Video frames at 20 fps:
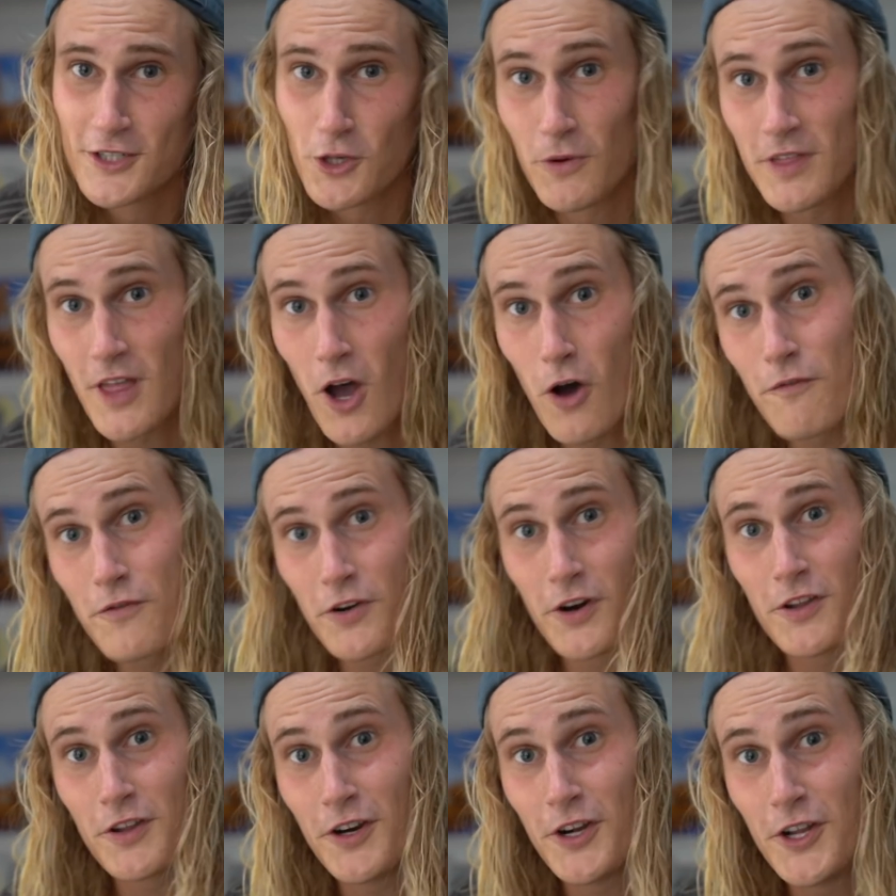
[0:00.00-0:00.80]
So without
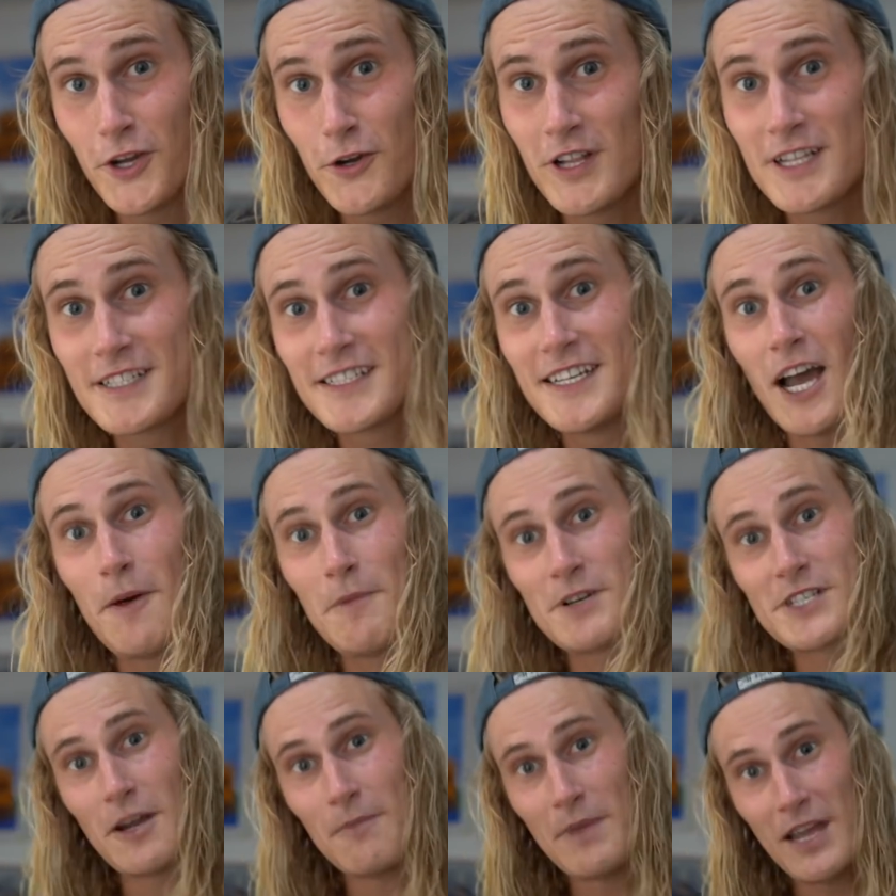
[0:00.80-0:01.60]
further ado, let's see how
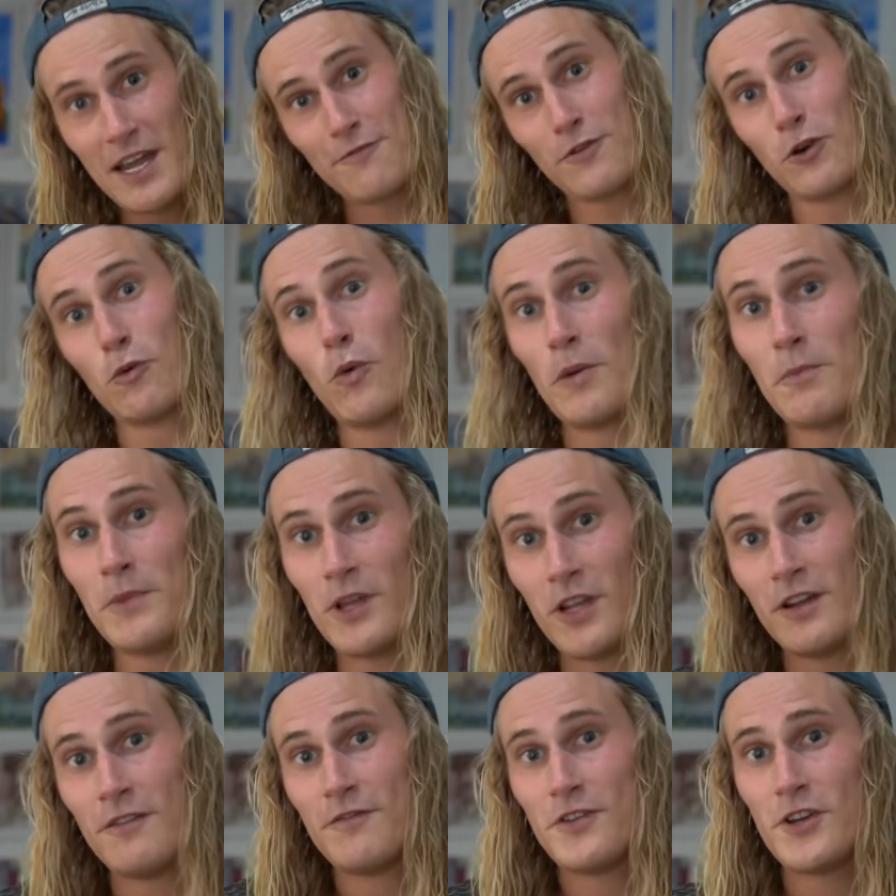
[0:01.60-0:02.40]
much I made for 1
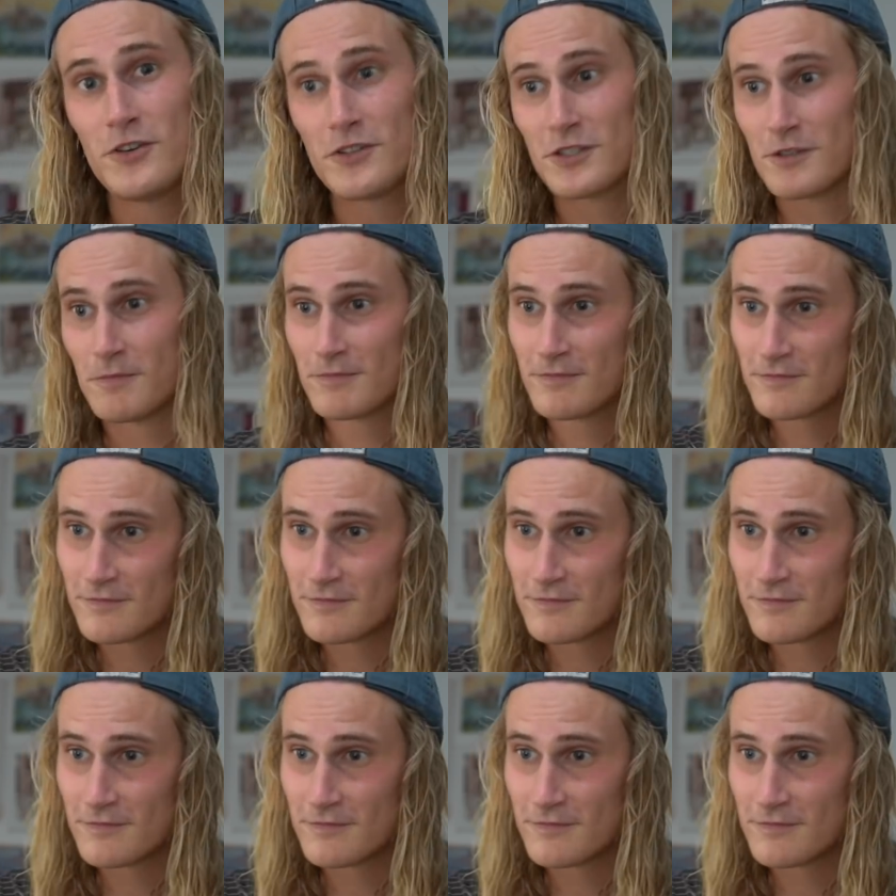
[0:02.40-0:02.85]
million views.